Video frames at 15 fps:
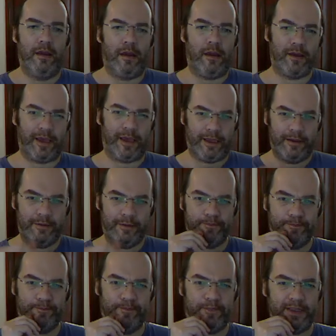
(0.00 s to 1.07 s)
Okay,
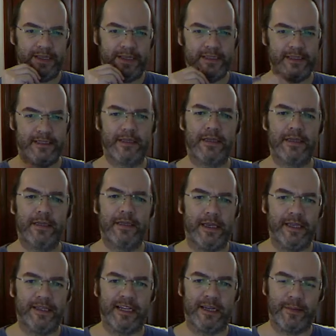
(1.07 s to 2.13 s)
this
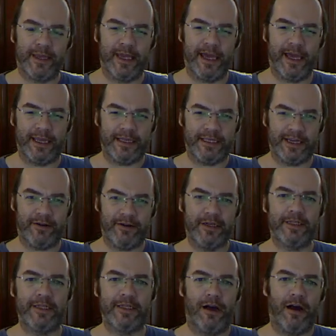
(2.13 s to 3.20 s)
is going to be a
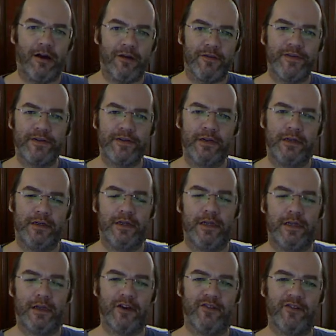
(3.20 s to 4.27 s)
series of
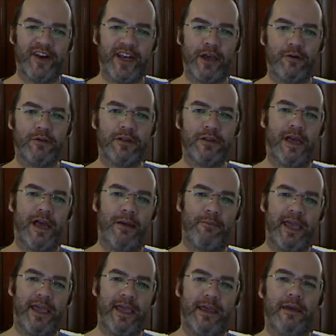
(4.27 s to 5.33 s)
videos I'm
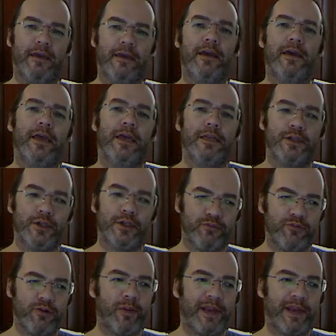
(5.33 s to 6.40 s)
making to
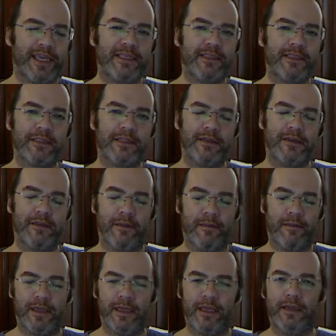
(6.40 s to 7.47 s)
replace
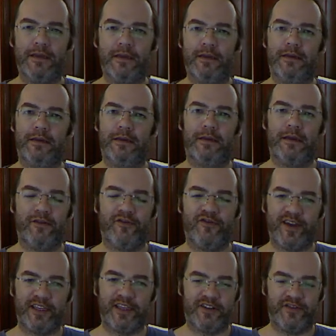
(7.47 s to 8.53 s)
the
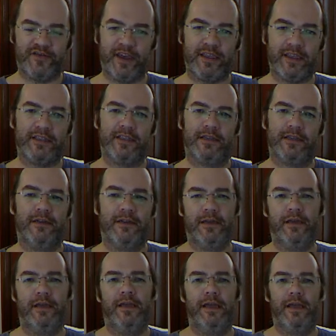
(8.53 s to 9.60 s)
face-to-face
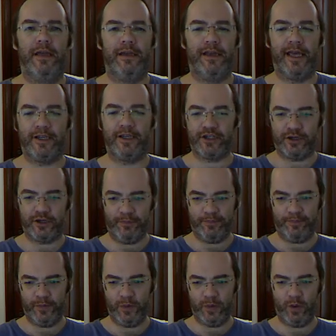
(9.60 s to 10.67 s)
lecture
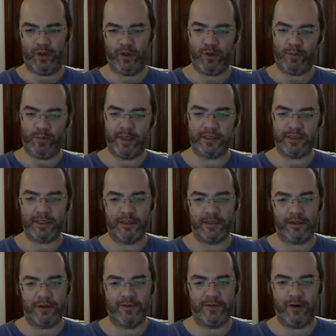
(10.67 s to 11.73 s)
that we missed
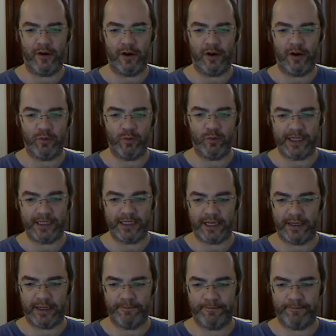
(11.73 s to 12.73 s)
on Wednesday.